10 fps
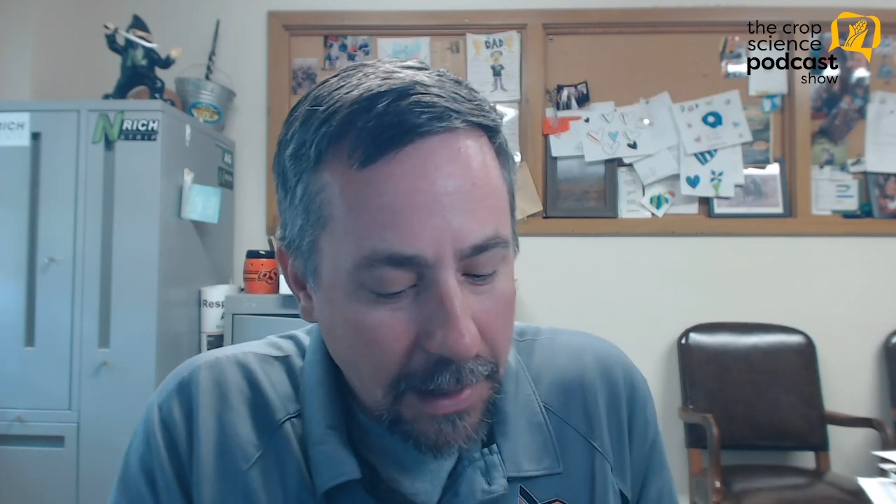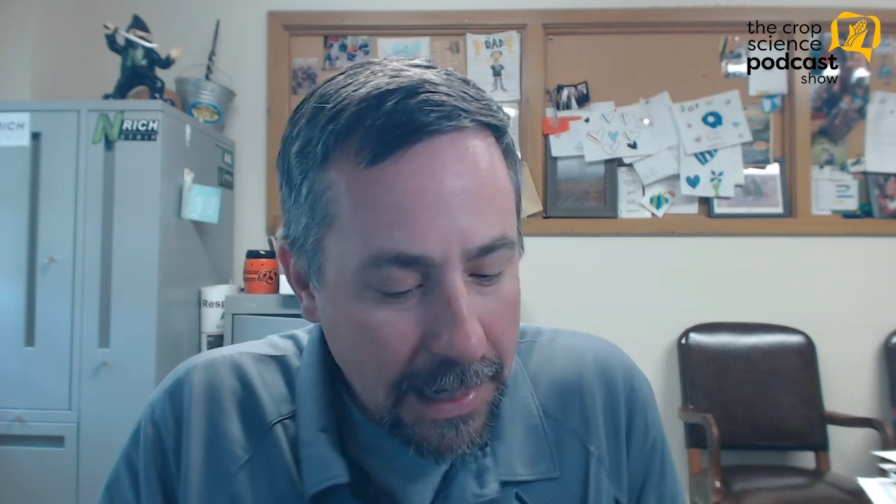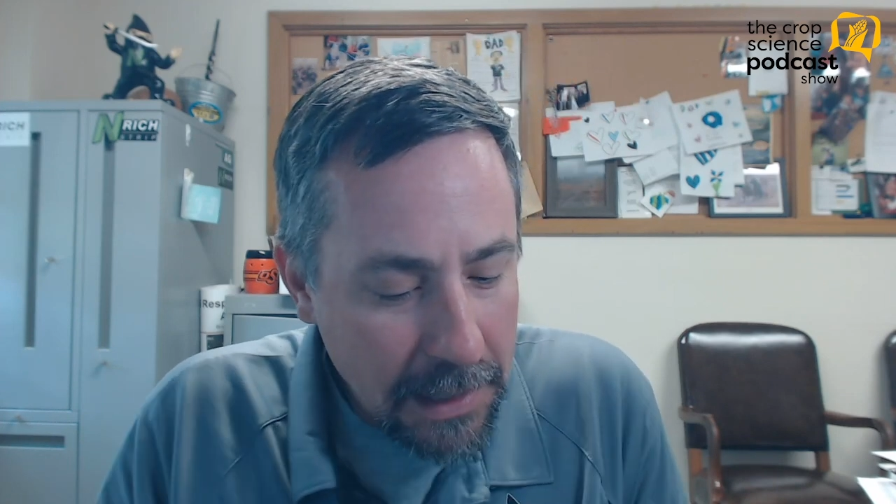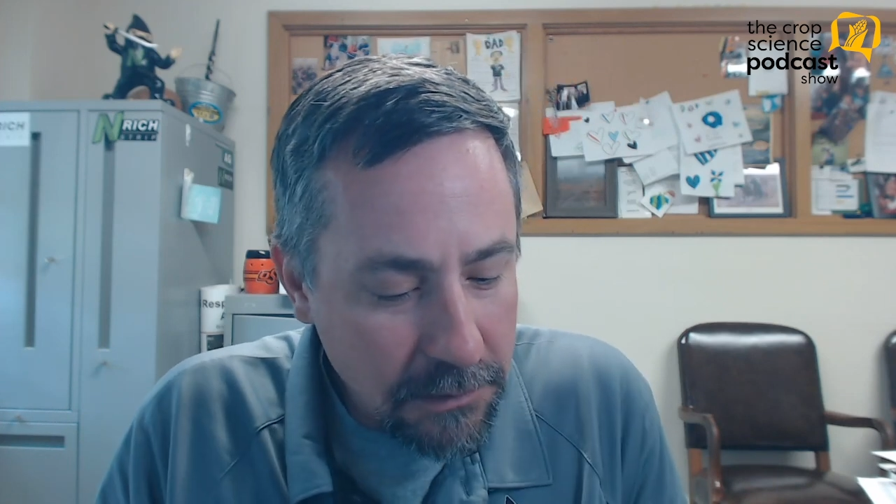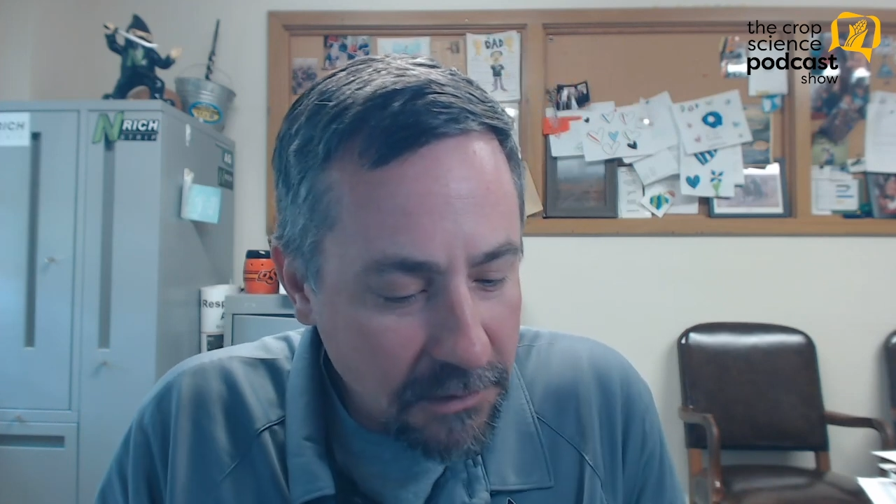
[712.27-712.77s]

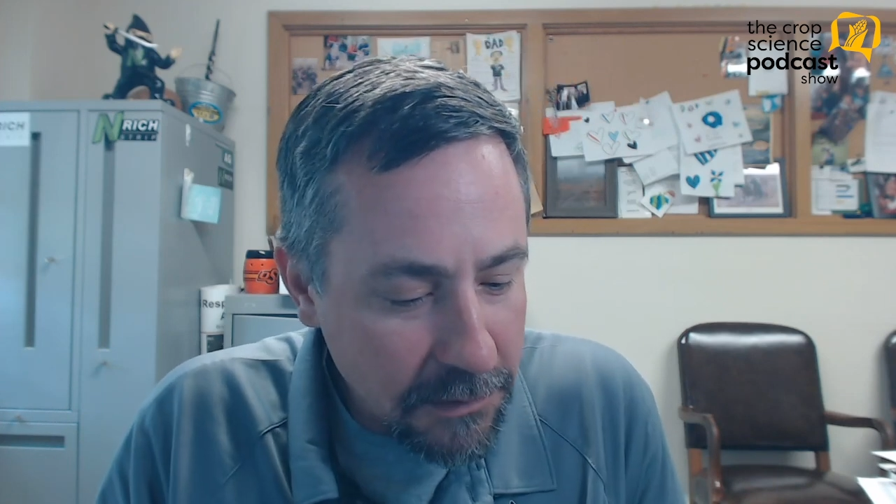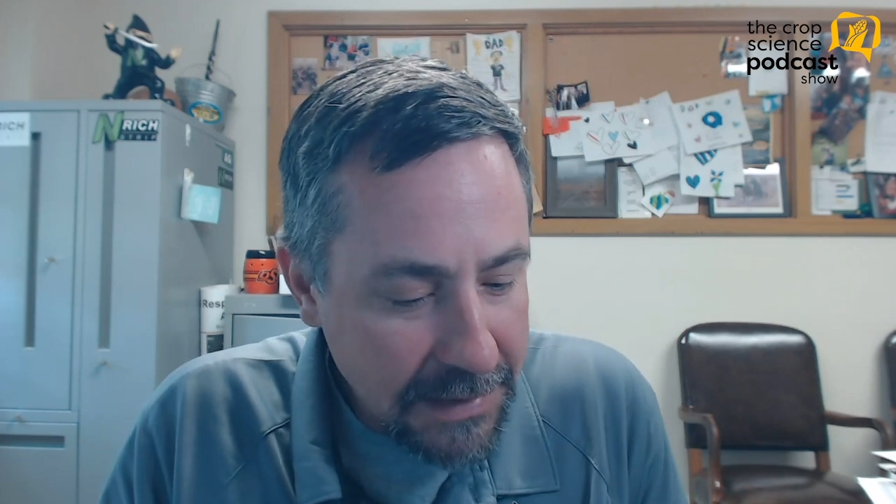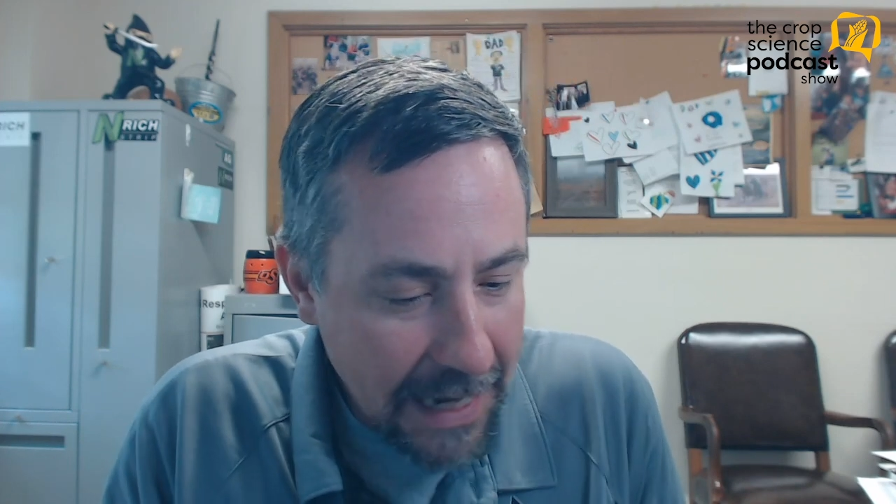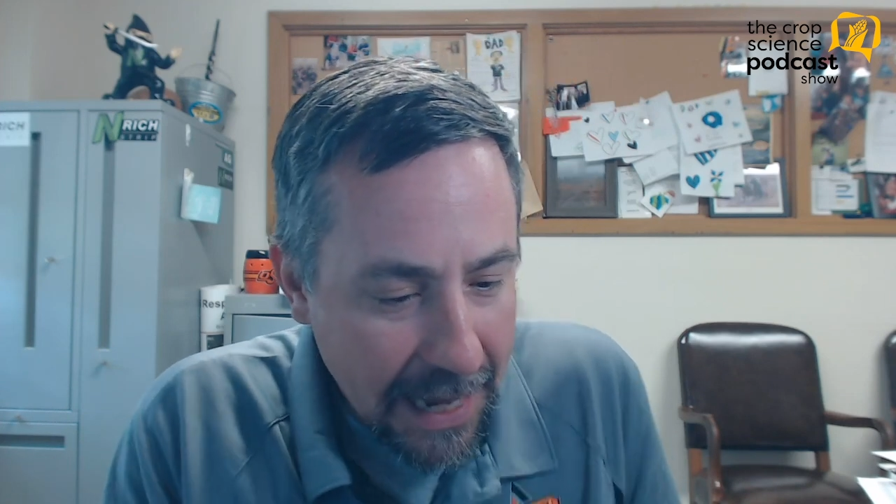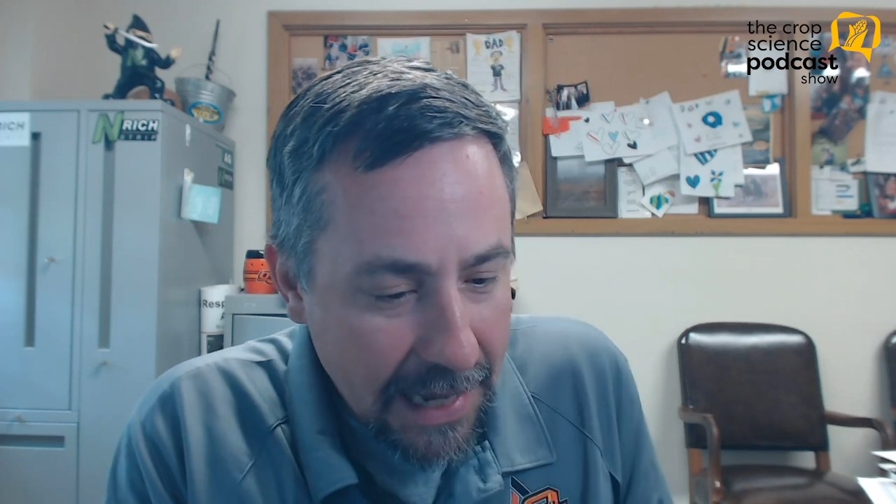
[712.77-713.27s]
I
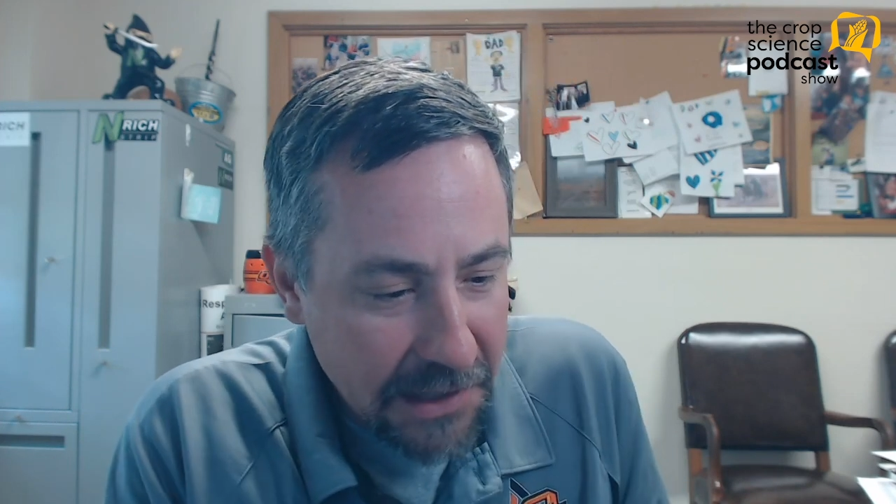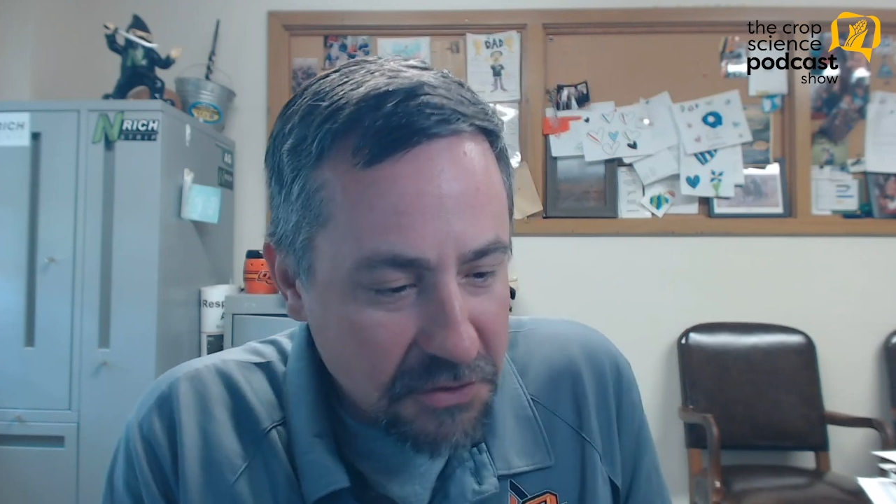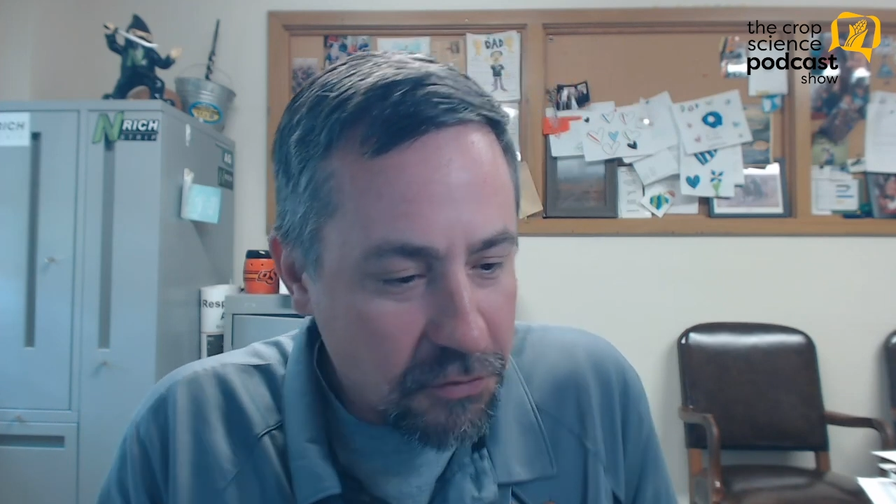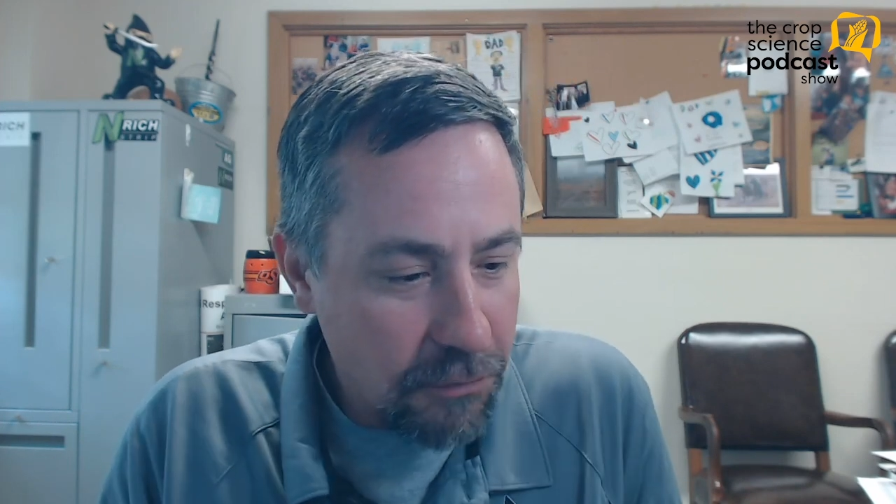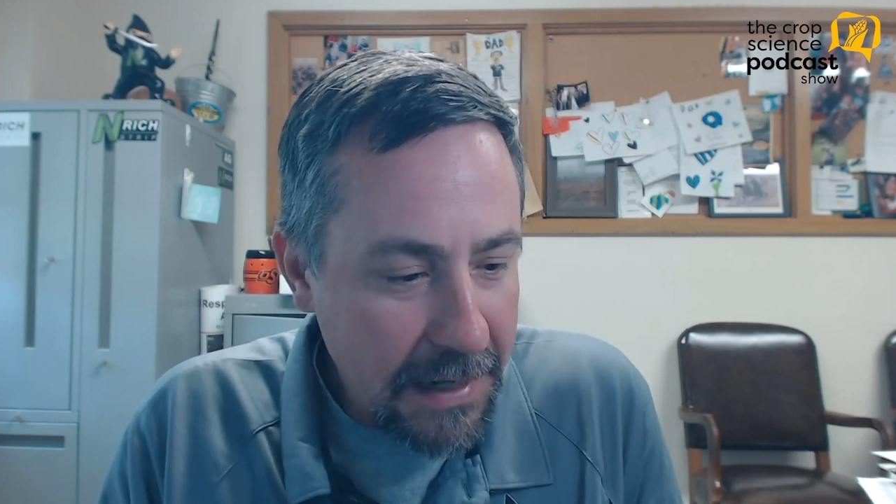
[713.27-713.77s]
look at
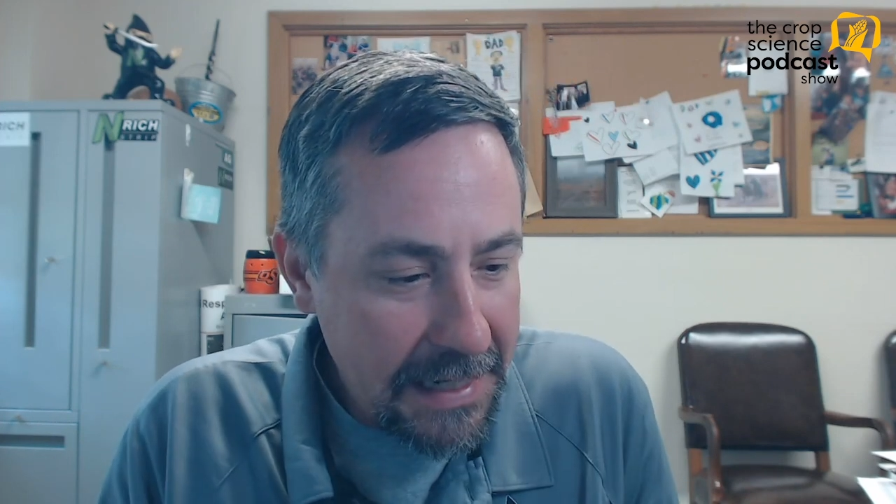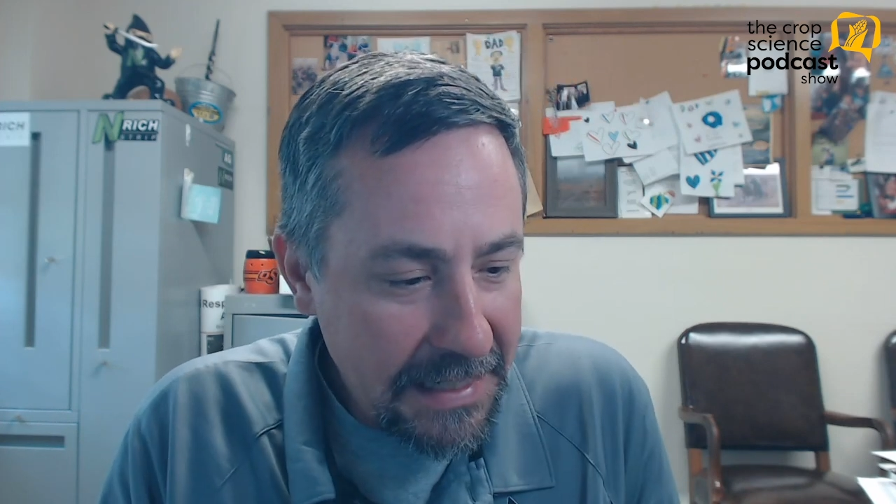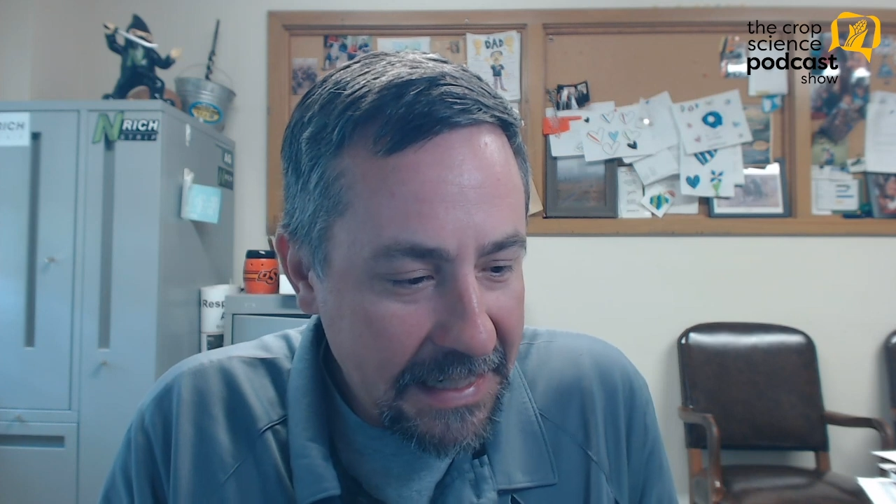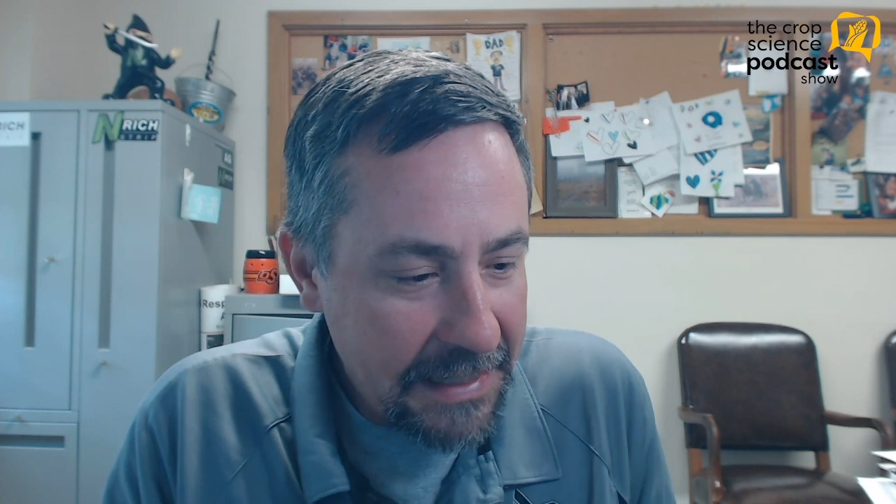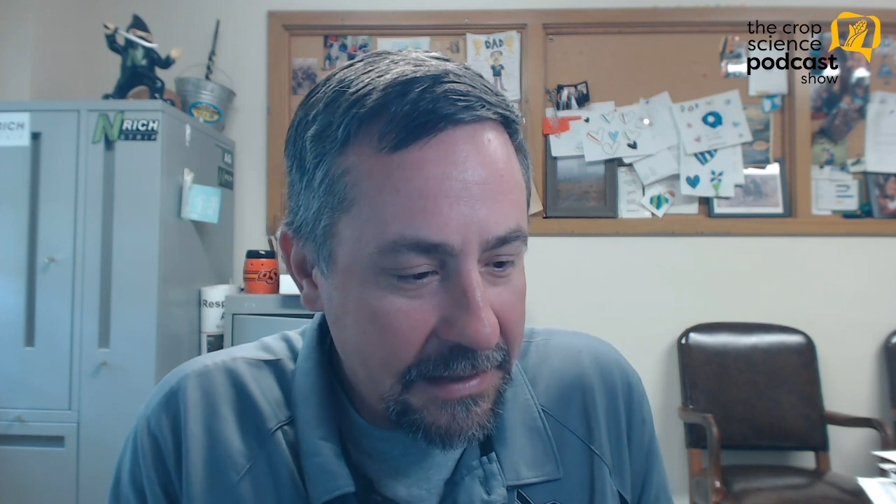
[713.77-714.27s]

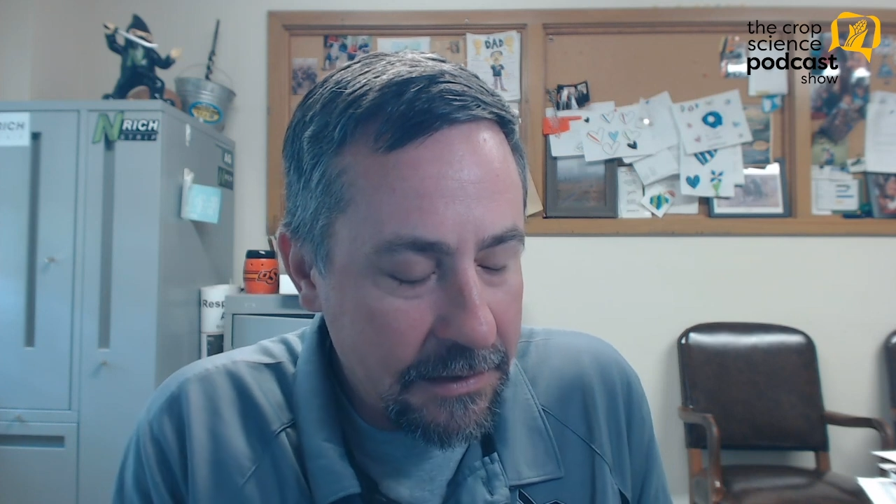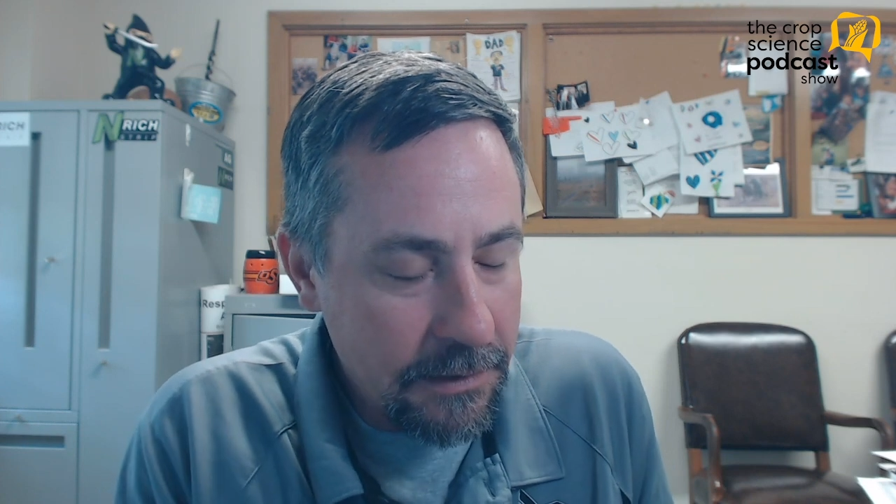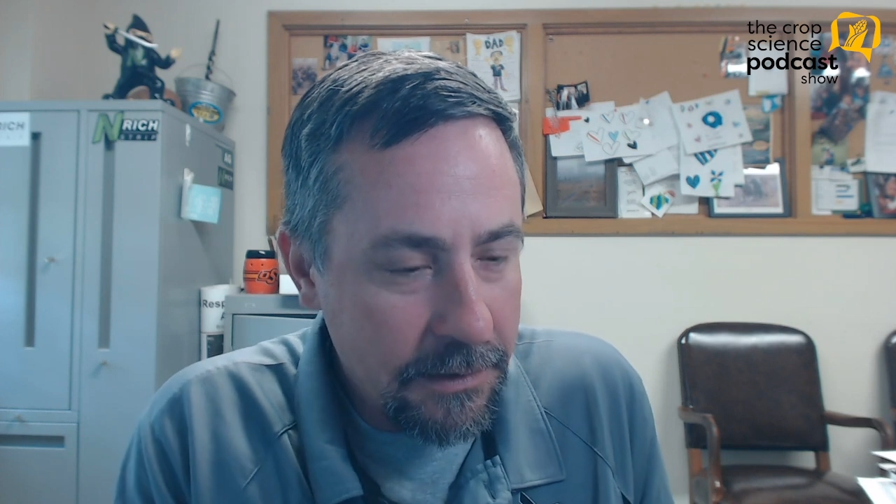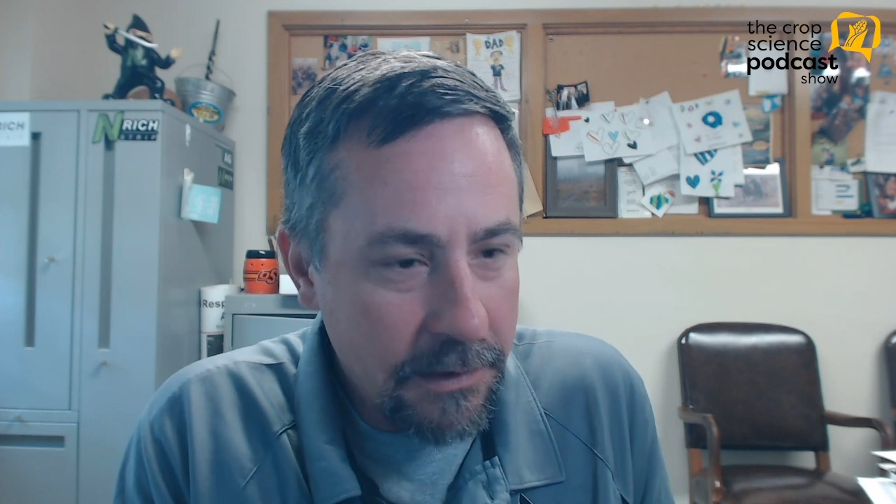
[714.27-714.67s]
training